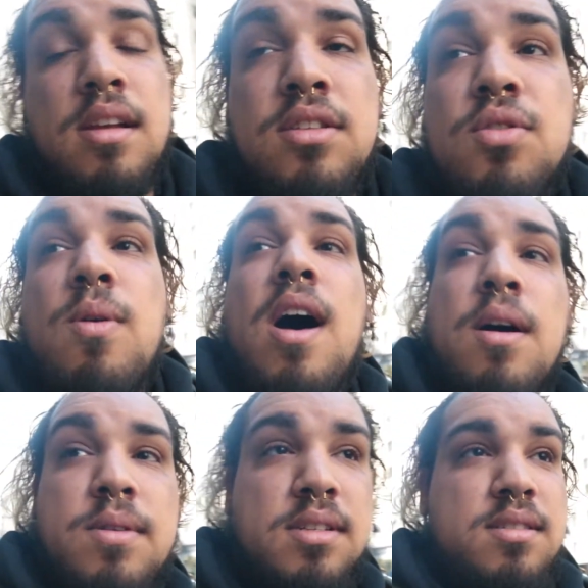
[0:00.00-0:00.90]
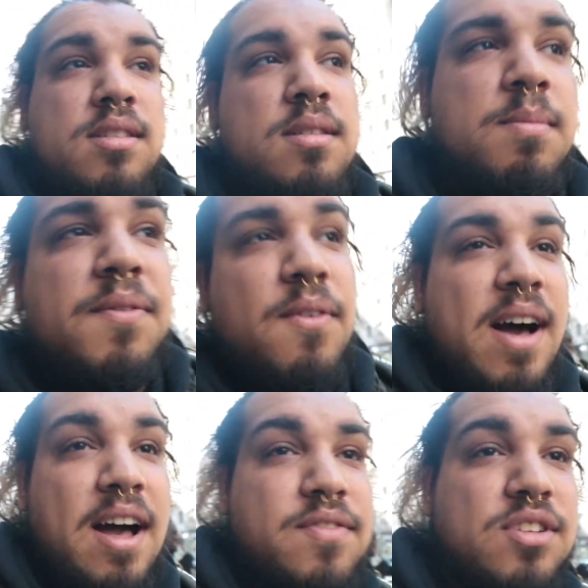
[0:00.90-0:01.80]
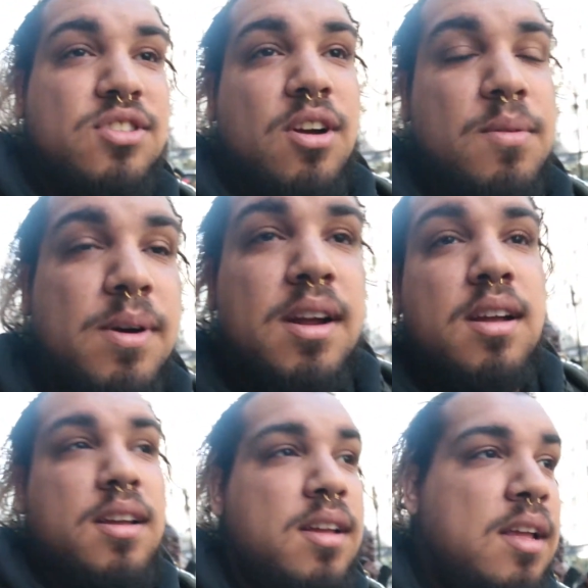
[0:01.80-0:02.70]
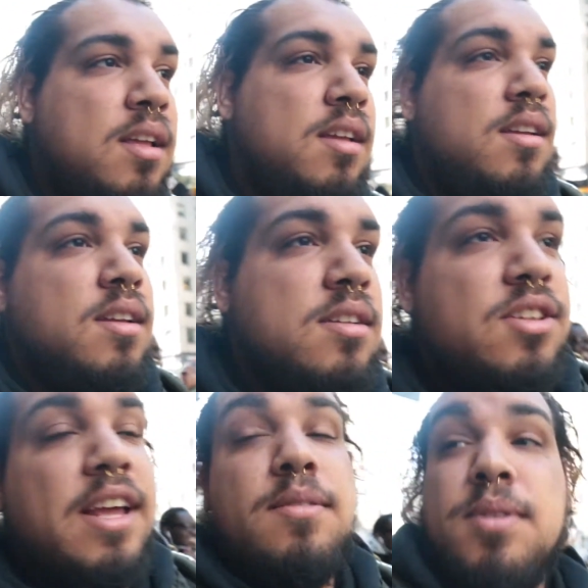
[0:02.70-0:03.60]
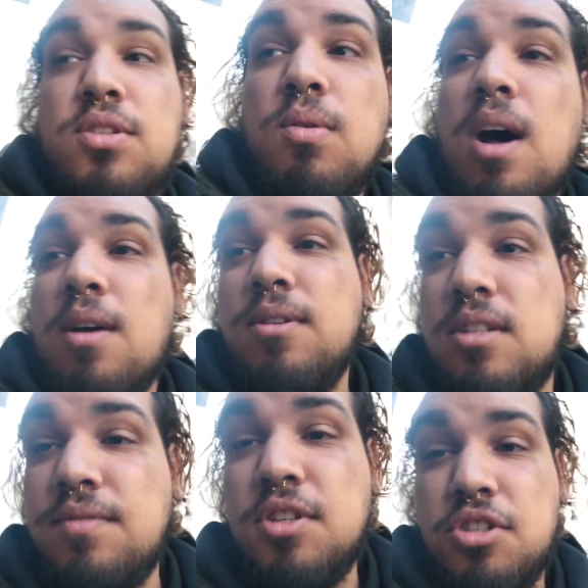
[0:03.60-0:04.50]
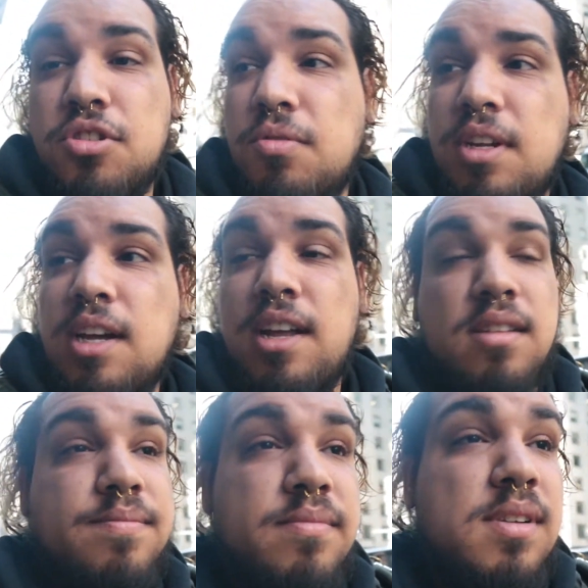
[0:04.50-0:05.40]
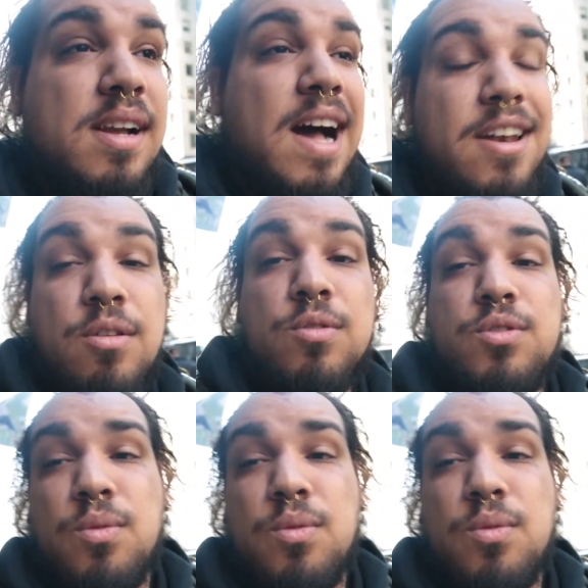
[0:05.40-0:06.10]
2 hours before I have to start work. So that gives me 2 hours of just shooting and God knows